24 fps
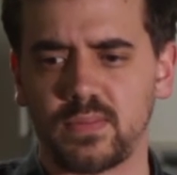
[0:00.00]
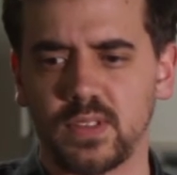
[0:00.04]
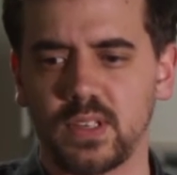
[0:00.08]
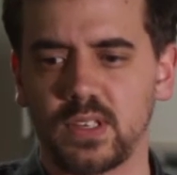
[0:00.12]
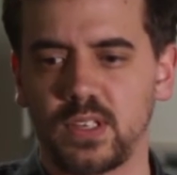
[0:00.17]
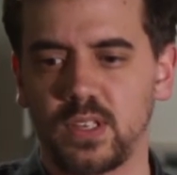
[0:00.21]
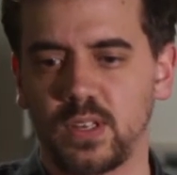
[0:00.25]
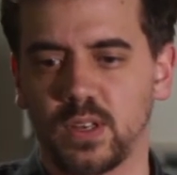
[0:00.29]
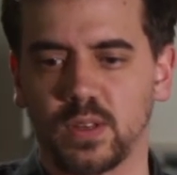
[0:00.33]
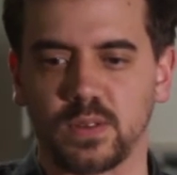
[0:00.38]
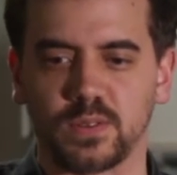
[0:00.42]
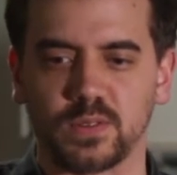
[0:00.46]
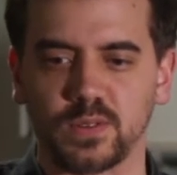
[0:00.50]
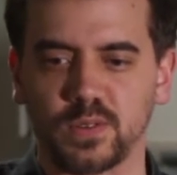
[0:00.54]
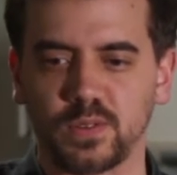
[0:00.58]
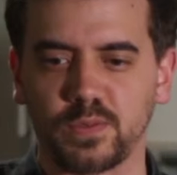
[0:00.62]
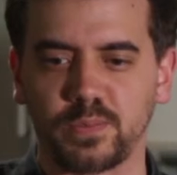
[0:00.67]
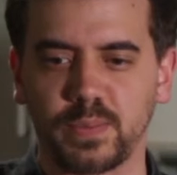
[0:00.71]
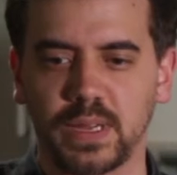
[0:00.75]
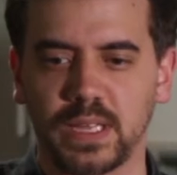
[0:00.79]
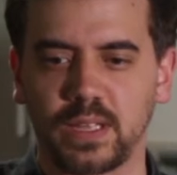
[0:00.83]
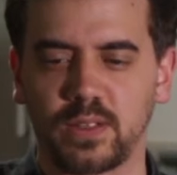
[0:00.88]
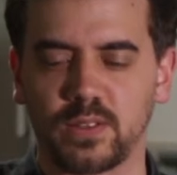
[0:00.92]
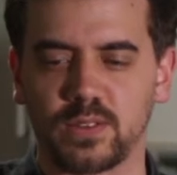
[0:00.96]
you know, sort of
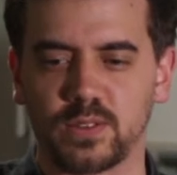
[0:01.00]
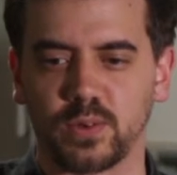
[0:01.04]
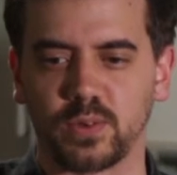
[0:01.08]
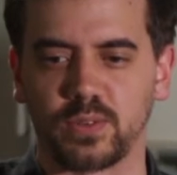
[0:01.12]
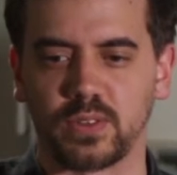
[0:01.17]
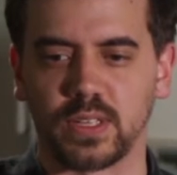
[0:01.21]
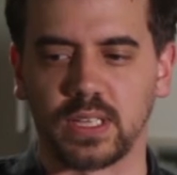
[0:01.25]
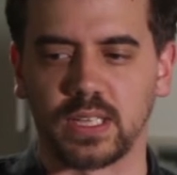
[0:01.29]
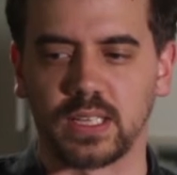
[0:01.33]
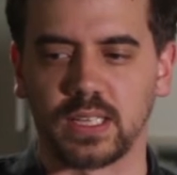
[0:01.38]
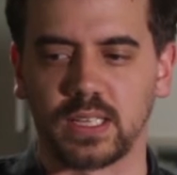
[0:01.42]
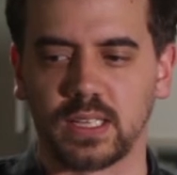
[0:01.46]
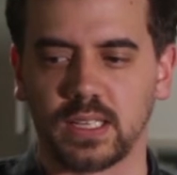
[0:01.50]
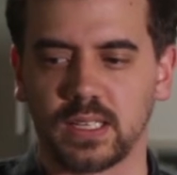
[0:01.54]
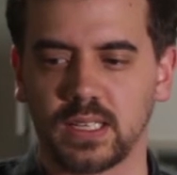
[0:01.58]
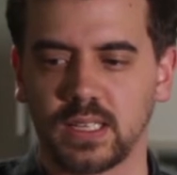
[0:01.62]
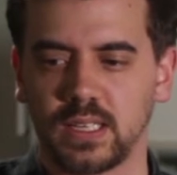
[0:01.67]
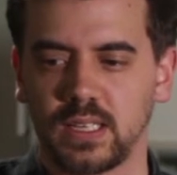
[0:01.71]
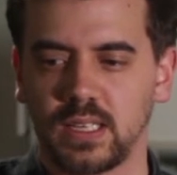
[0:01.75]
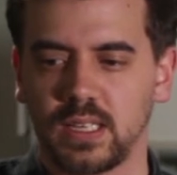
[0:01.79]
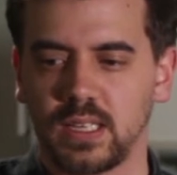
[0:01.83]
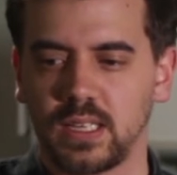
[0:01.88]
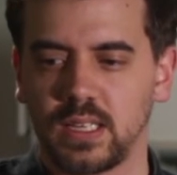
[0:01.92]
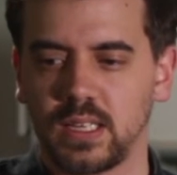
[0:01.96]
make you sort of think,
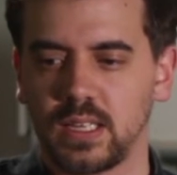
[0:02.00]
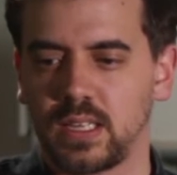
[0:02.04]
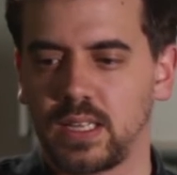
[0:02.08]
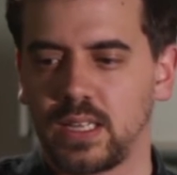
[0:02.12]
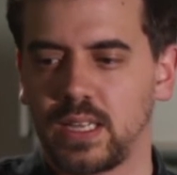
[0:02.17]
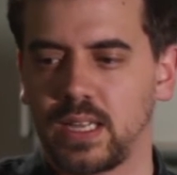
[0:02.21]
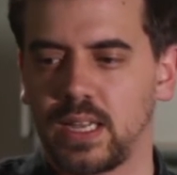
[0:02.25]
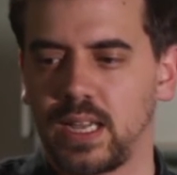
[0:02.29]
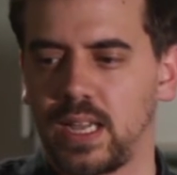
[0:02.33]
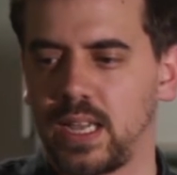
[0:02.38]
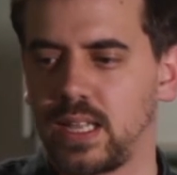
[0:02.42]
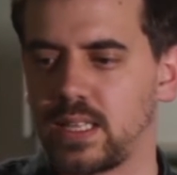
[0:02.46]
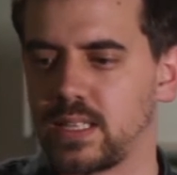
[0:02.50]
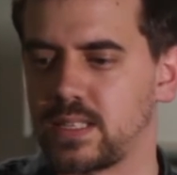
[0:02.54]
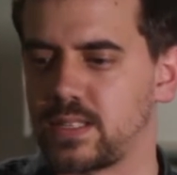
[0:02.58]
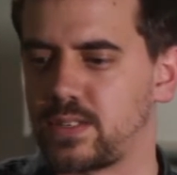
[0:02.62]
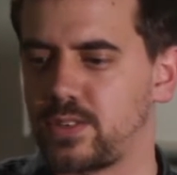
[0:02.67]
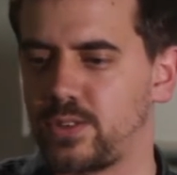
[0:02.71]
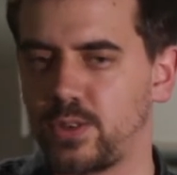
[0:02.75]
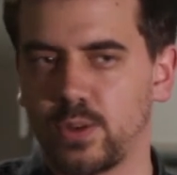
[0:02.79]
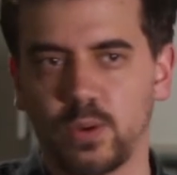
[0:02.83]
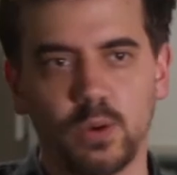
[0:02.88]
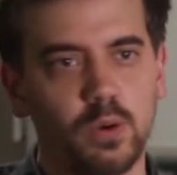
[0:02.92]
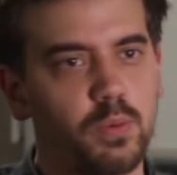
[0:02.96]
it's
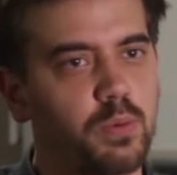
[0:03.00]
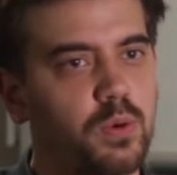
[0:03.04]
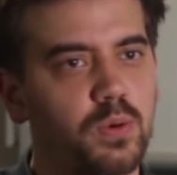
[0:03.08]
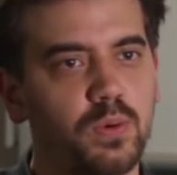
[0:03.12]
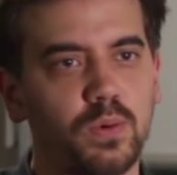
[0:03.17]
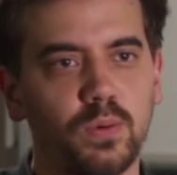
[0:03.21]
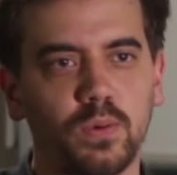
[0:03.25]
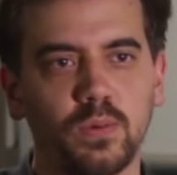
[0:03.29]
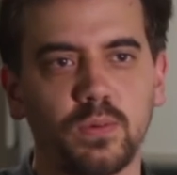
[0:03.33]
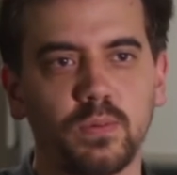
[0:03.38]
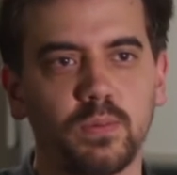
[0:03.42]
doable,